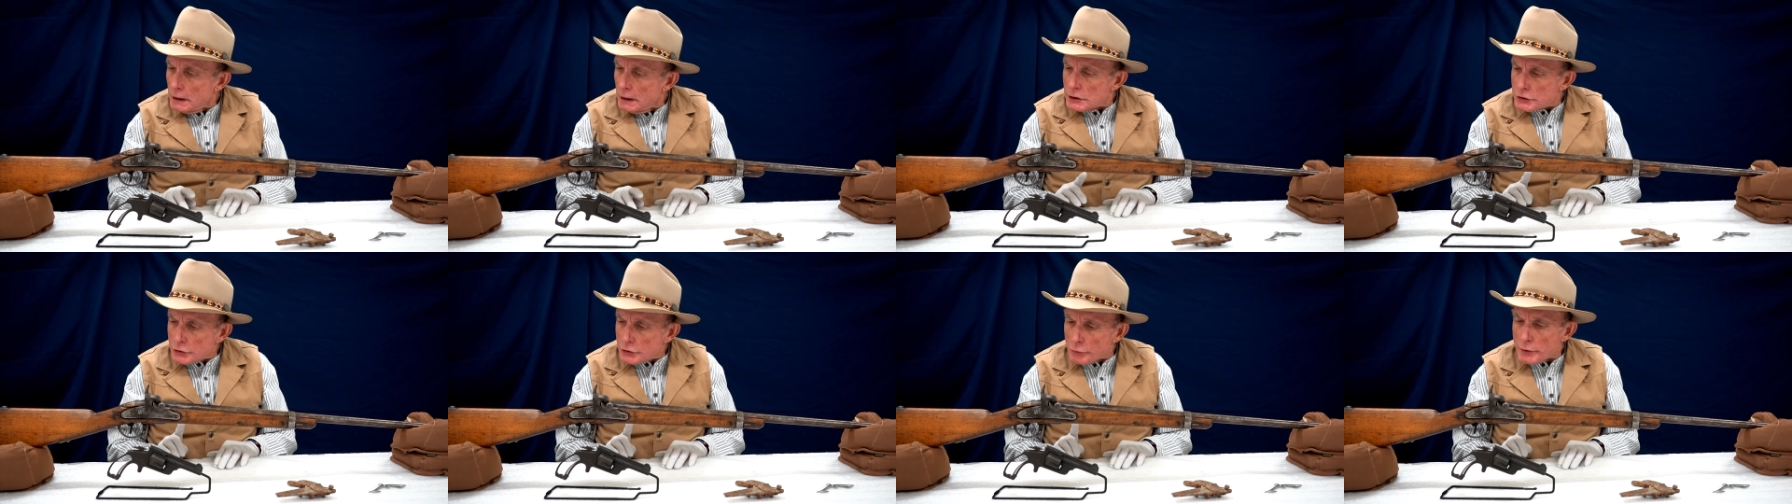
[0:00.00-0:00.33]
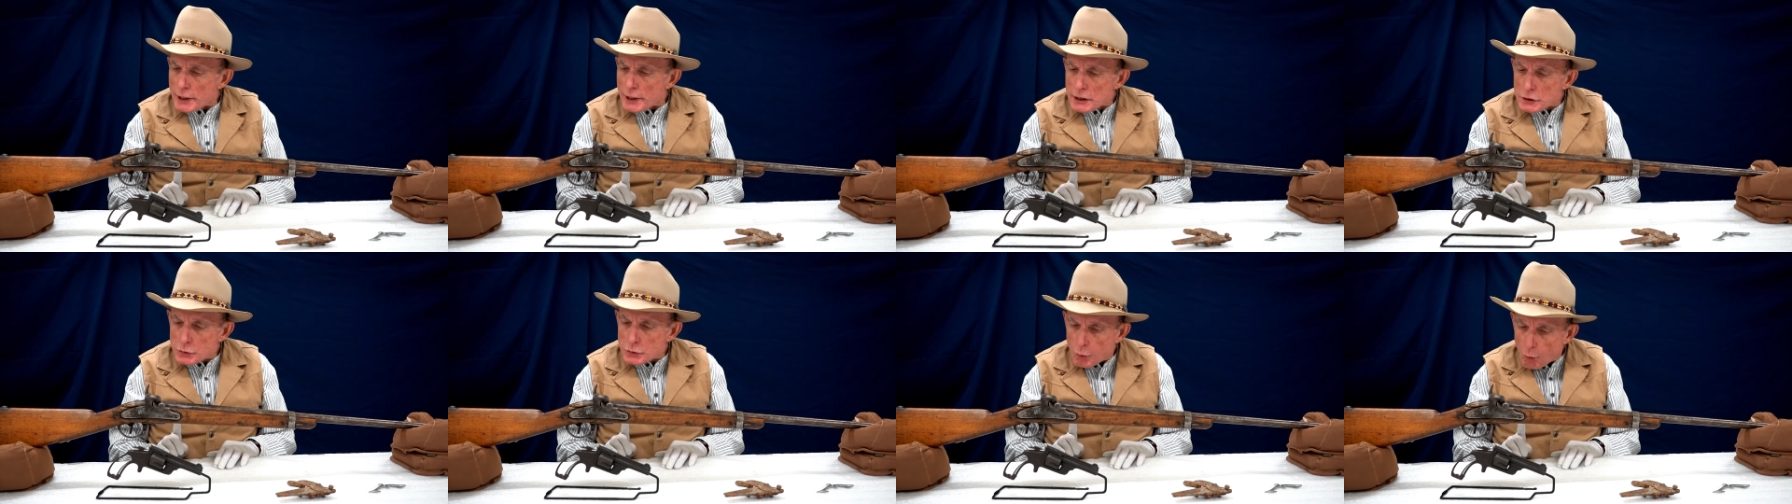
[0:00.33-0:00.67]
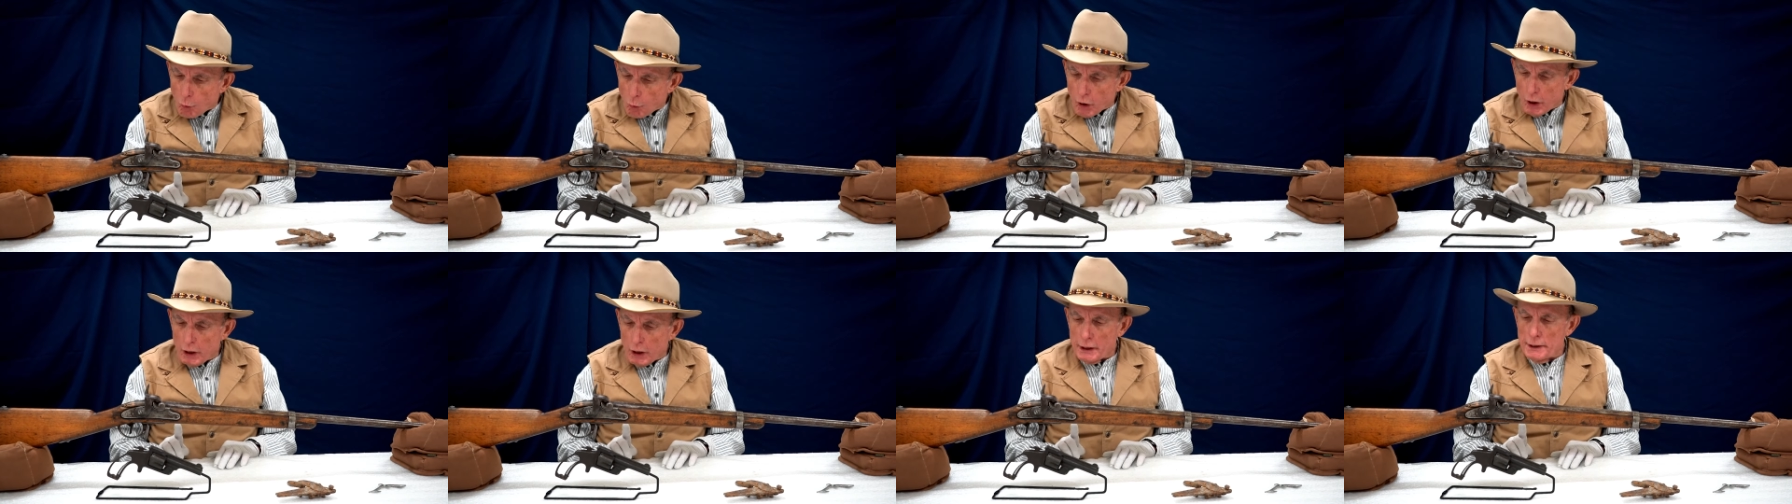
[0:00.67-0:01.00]
So that's
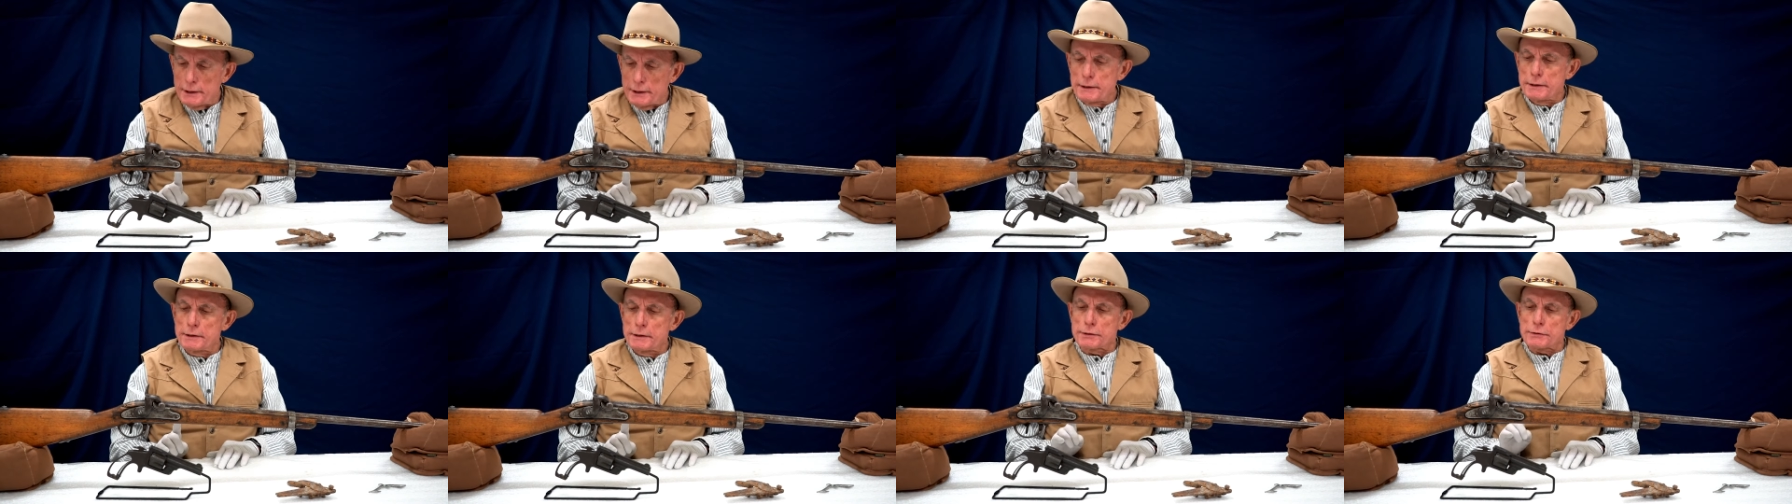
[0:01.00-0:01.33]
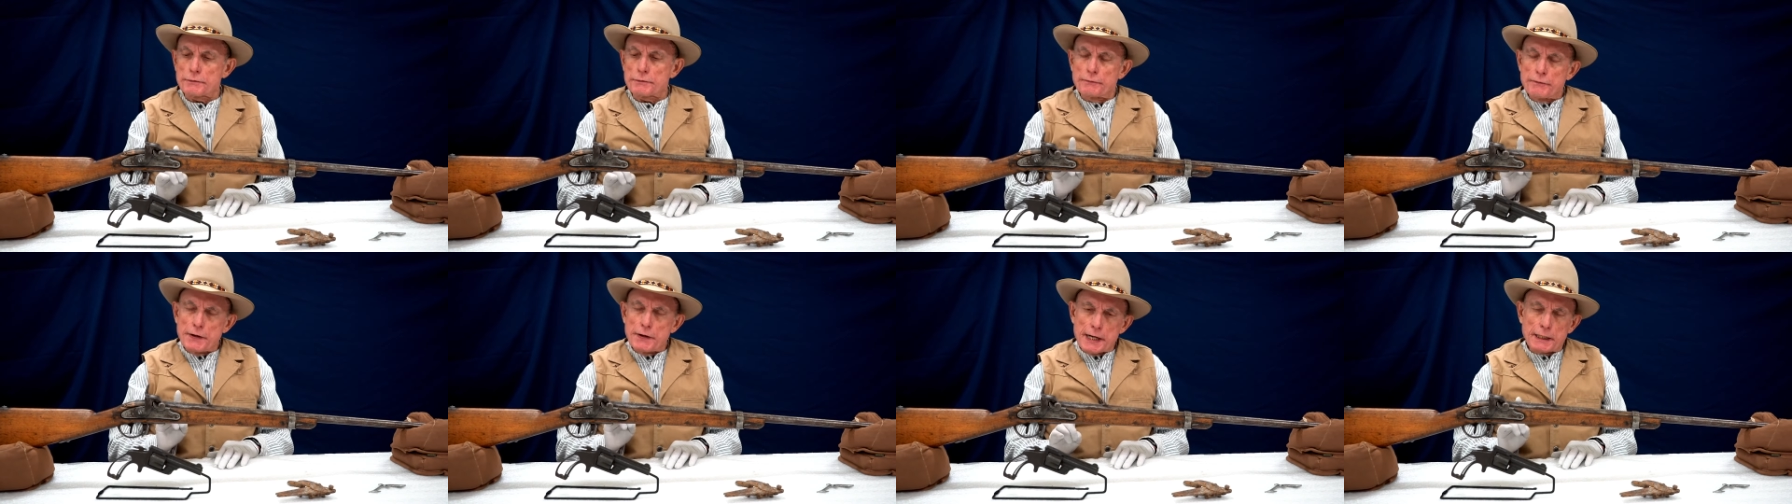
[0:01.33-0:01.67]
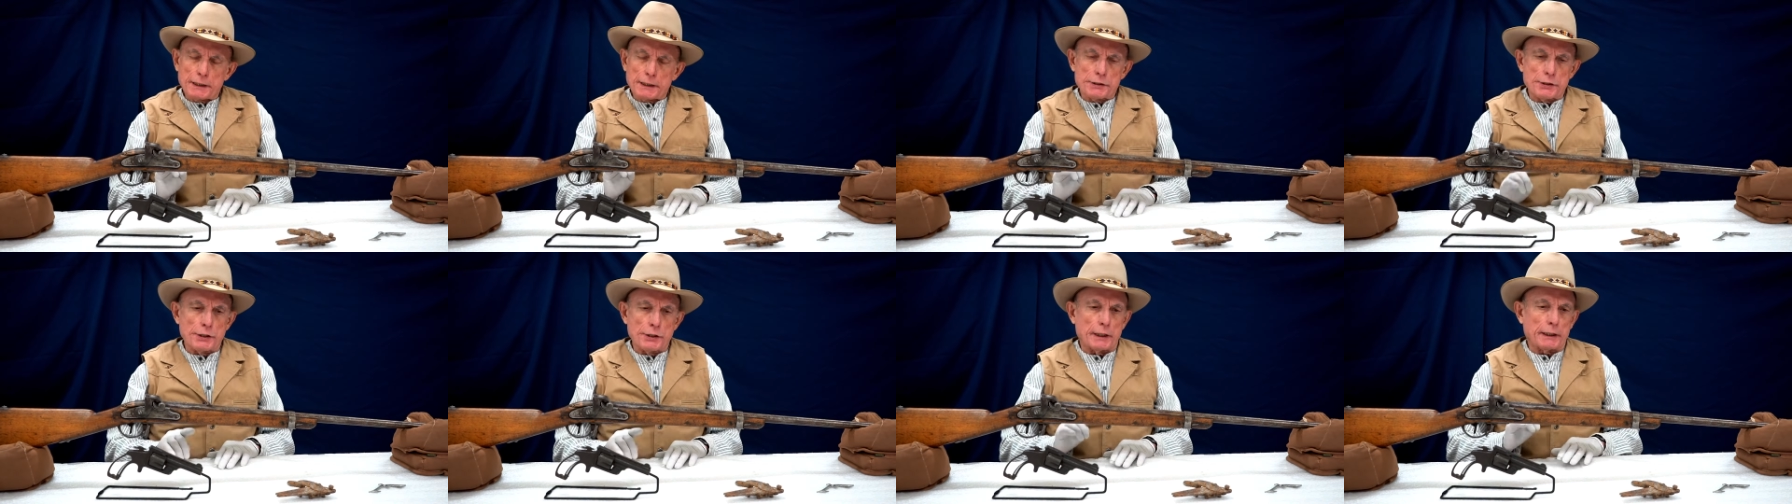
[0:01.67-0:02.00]
one is
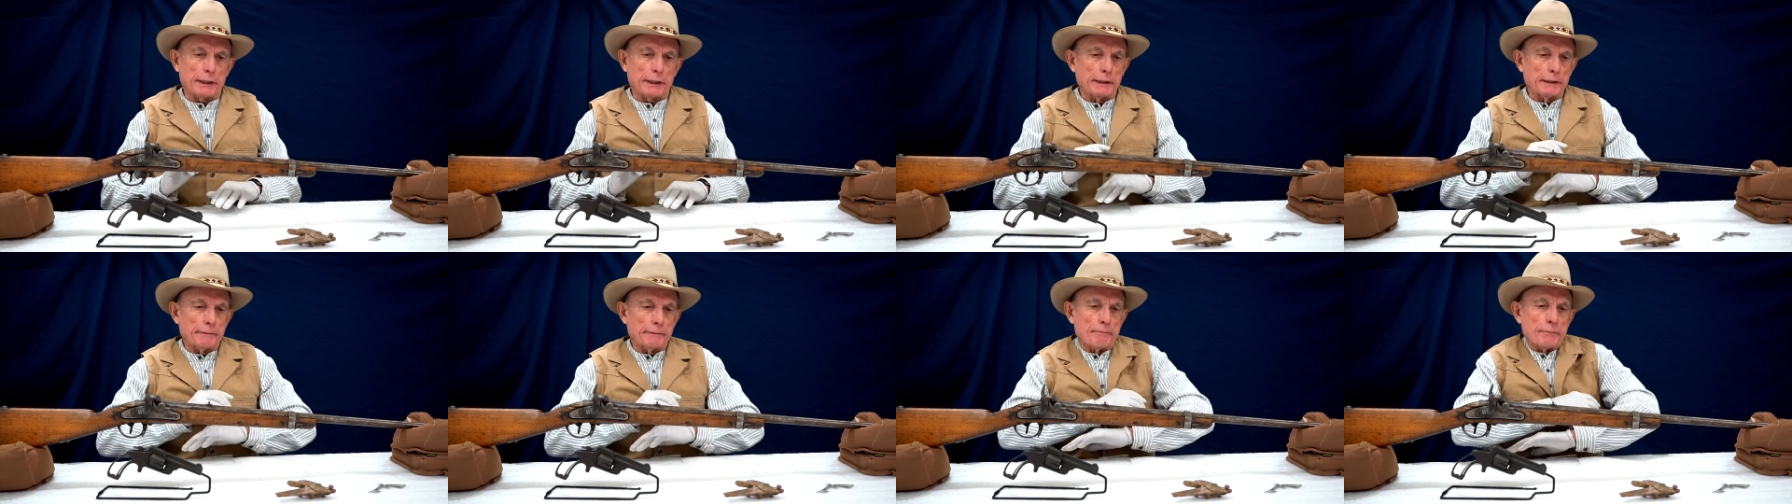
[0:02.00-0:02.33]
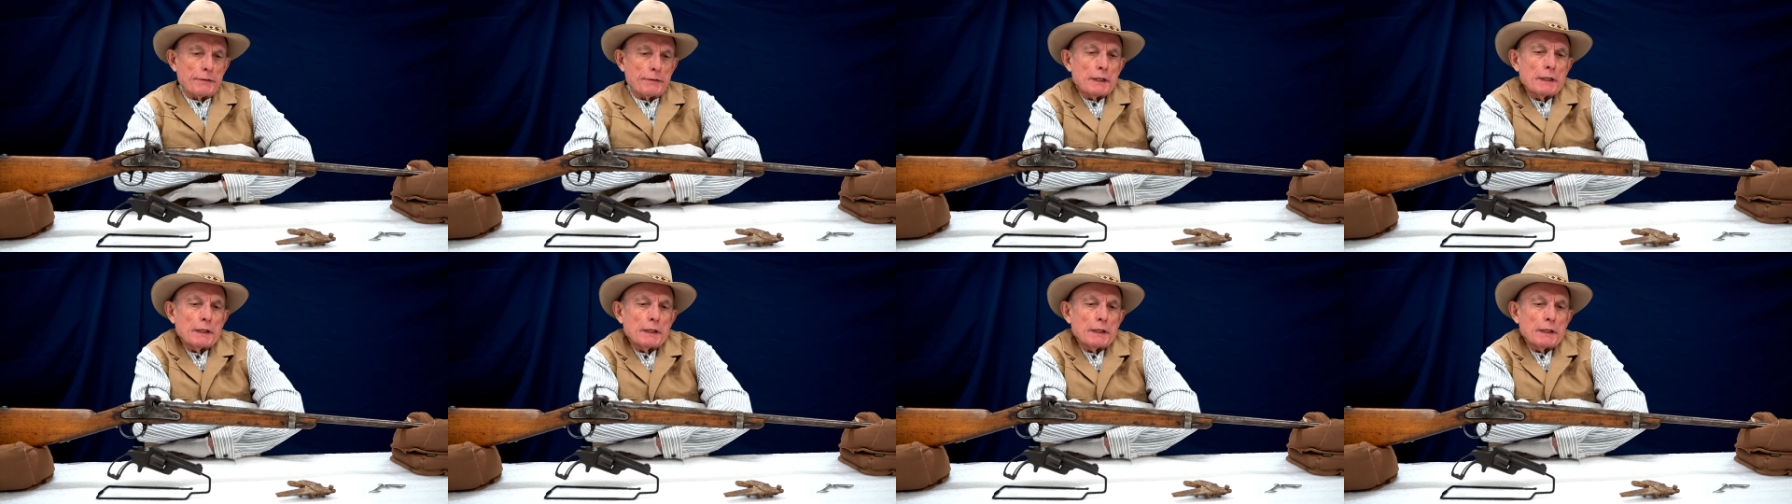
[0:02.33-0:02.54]
fact checking.